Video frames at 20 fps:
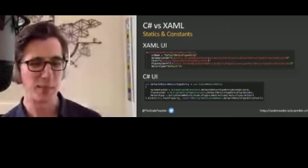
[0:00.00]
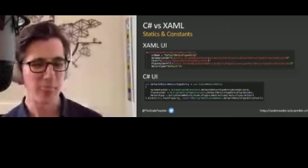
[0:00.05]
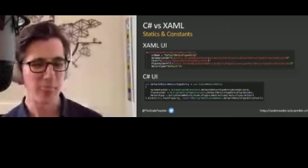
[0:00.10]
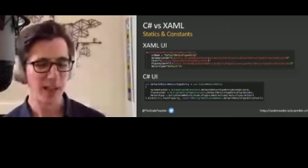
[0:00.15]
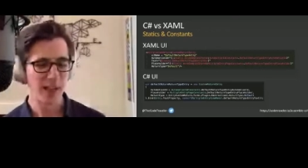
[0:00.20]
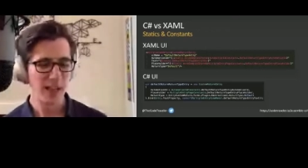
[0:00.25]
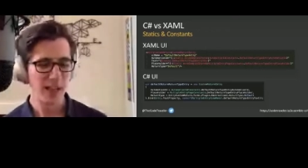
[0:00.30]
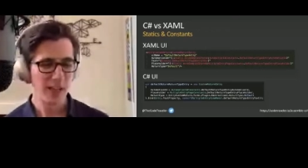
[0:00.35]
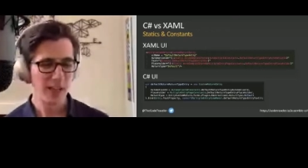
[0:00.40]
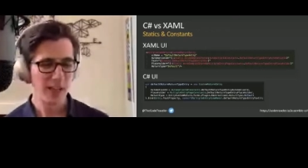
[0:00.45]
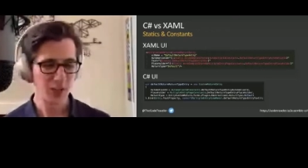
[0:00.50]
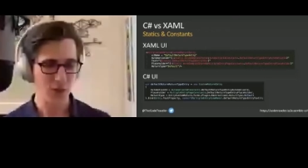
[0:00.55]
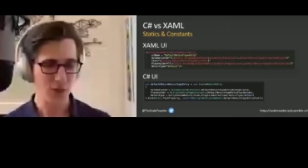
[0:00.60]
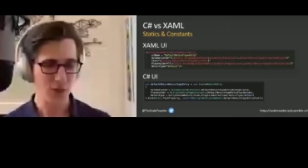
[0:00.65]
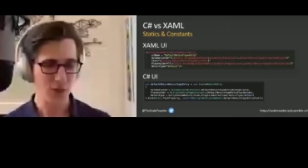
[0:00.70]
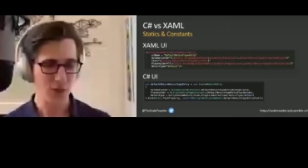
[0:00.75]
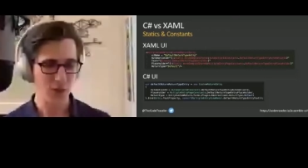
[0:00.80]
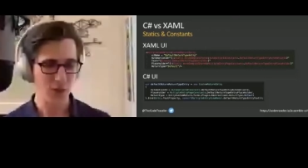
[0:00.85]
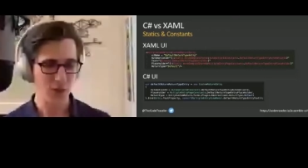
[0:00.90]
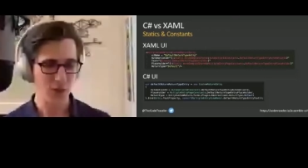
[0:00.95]
So
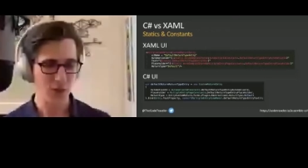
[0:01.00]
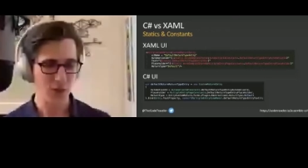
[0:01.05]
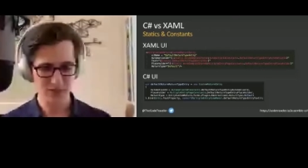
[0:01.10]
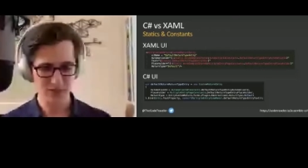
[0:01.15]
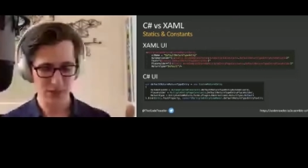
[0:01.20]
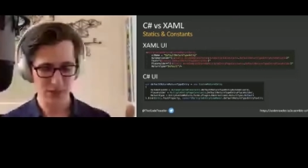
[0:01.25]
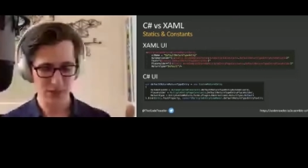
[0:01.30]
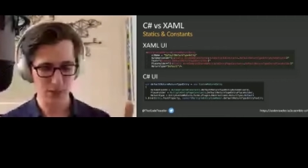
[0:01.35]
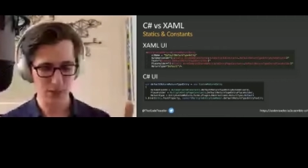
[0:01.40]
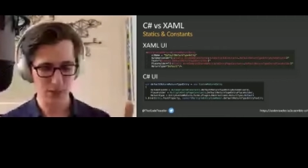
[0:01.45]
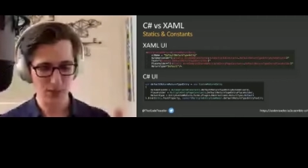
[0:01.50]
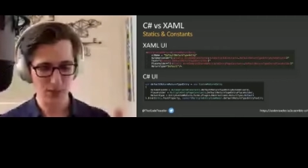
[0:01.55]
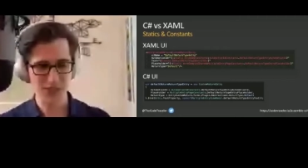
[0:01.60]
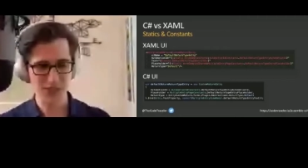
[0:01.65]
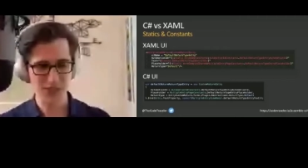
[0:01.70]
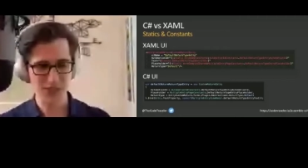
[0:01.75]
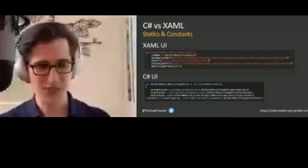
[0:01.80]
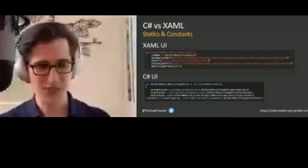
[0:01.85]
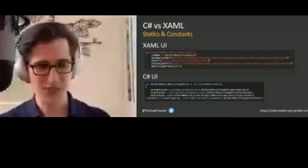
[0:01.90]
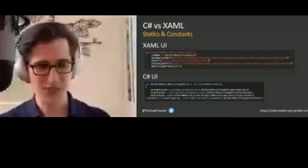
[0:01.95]
if we first
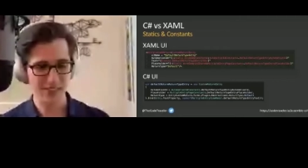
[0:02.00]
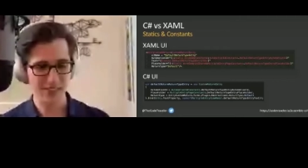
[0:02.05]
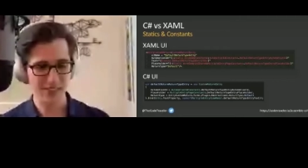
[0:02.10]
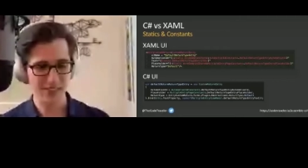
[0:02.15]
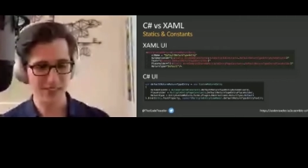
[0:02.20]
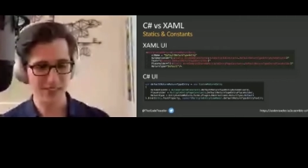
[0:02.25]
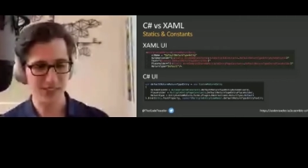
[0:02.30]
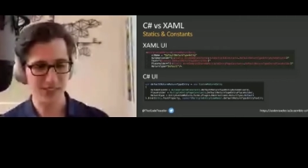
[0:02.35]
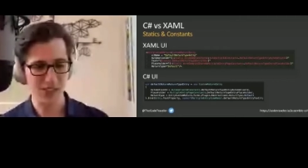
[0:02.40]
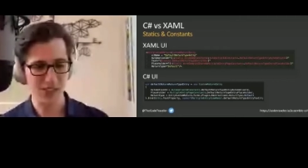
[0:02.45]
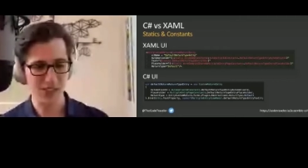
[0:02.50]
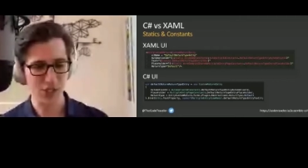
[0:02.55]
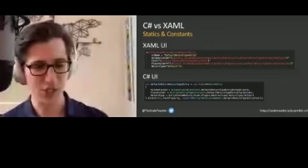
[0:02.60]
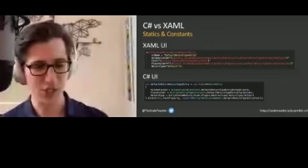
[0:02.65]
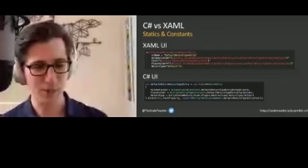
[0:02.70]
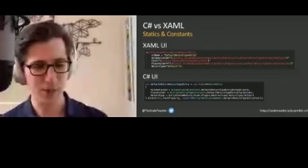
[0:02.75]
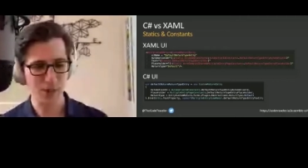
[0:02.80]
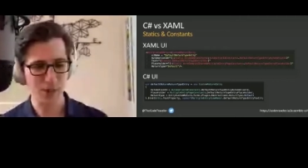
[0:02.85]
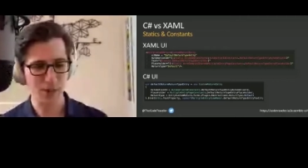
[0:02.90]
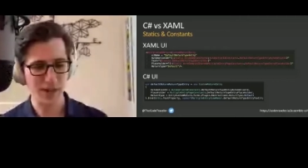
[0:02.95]
look at the C#
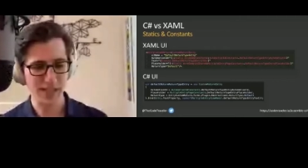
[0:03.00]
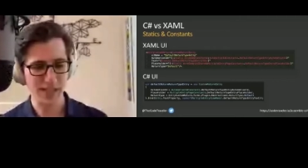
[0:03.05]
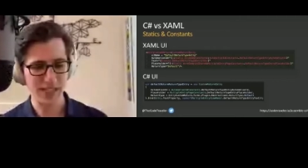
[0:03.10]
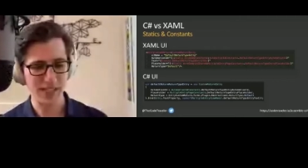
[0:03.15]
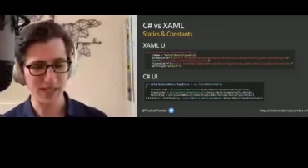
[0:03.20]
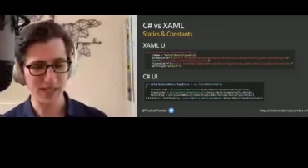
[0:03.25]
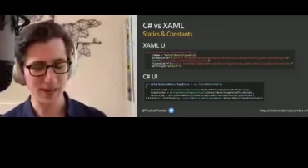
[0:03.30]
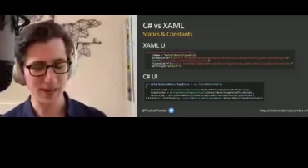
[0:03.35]
UI here,